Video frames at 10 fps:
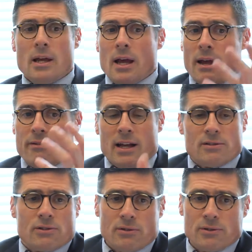I've had
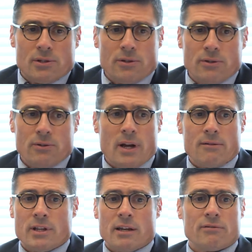students do
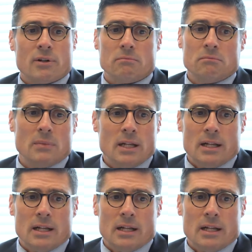everything from